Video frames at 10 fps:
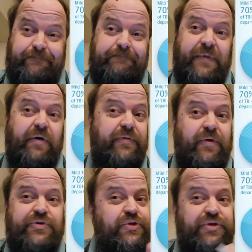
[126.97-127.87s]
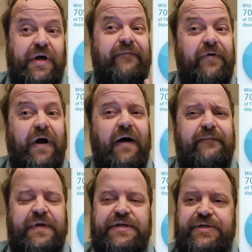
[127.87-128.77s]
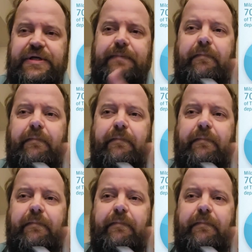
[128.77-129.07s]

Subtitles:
there are those who suffer, obviously,